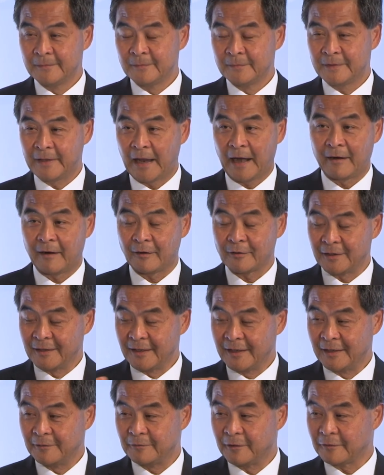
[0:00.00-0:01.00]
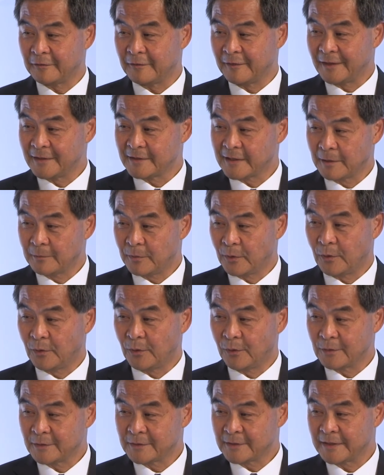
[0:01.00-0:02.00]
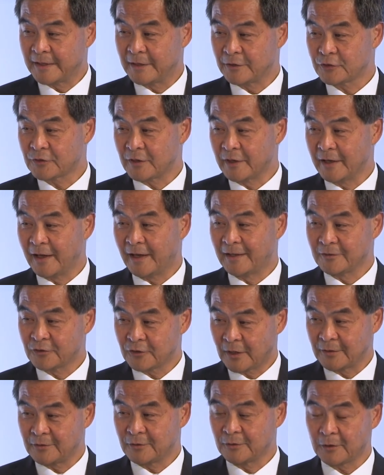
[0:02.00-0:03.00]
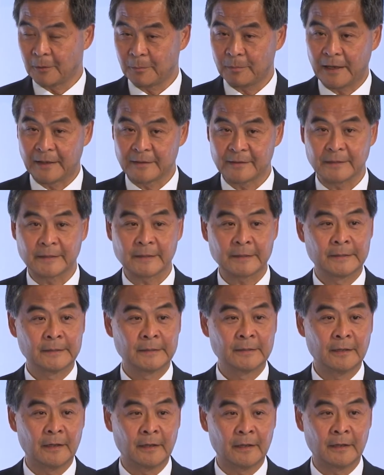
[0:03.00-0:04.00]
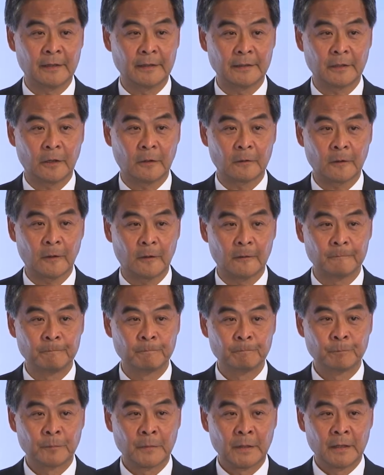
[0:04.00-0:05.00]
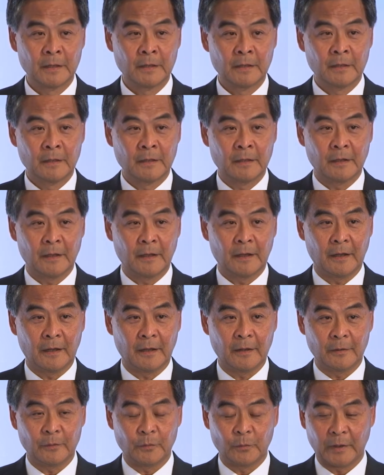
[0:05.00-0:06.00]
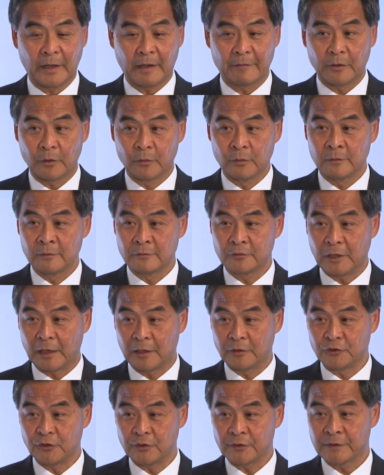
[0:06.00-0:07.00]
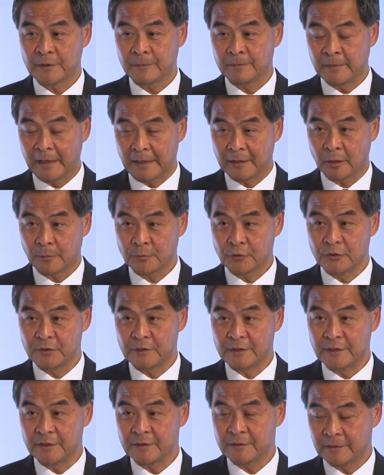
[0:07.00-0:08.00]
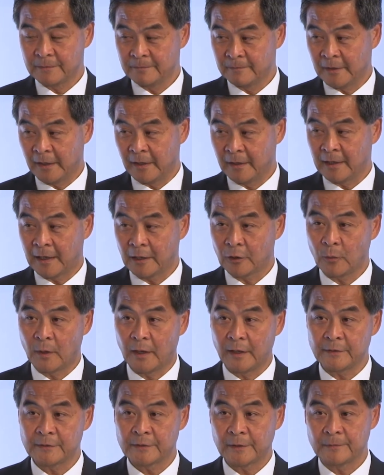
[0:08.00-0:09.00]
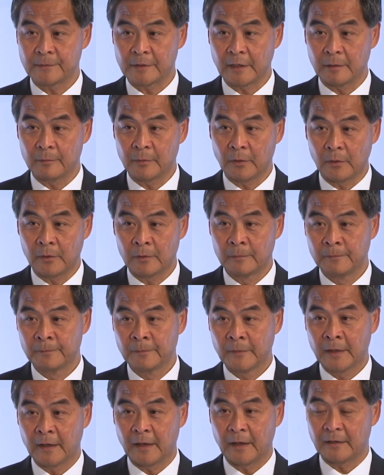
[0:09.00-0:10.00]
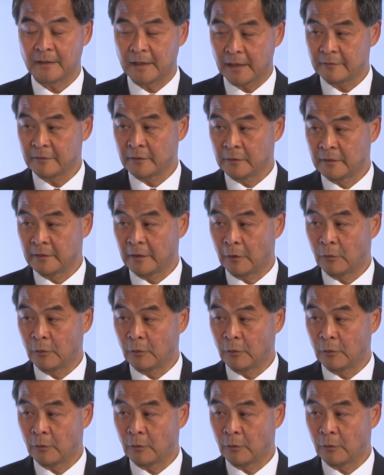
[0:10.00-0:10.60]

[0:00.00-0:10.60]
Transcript: tear out the leaf of Singapore's history and try to plant it in Hong Kong. We have our own challenges and opportunities, likewise Singapore, and they have their